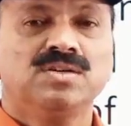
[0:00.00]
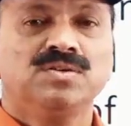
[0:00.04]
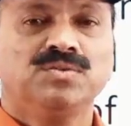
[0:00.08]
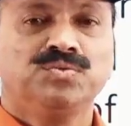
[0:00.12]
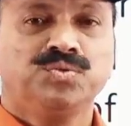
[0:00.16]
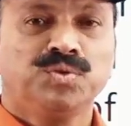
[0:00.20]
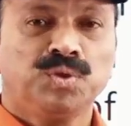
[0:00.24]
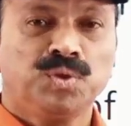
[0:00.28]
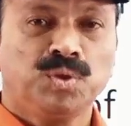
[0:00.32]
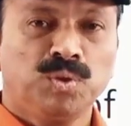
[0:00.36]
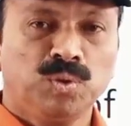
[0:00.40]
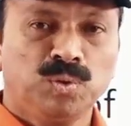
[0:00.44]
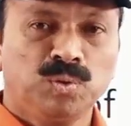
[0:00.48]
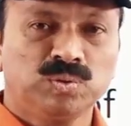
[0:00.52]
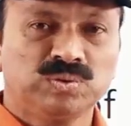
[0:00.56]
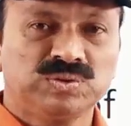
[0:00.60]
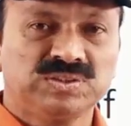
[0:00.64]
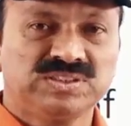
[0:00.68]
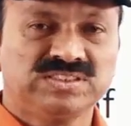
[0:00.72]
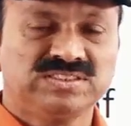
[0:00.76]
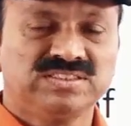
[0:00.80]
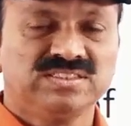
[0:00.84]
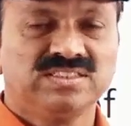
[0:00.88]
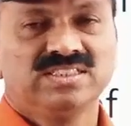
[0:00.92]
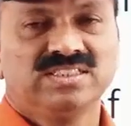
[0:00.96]

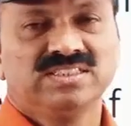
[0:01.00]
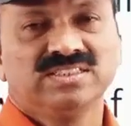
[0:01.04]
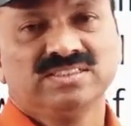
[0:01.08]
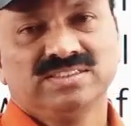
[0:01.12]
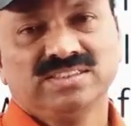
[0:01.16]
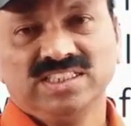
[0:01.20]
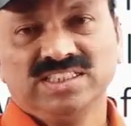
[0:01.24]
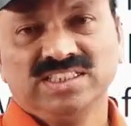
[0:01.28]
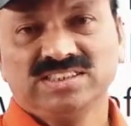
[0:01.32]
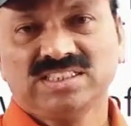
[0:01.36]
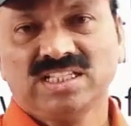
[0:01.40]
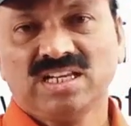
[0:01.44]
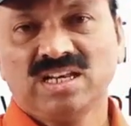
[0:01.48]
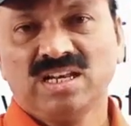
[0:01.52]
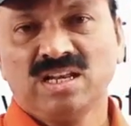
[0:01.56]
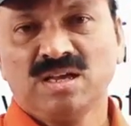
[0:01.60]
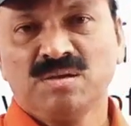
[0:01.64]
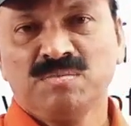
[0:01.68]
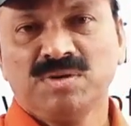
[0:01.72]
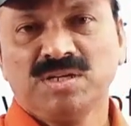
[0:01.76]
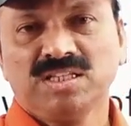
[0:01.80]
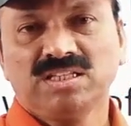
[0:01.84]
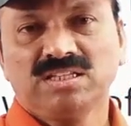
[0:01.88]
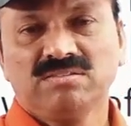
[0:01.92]
Firoz, Taisal Nama,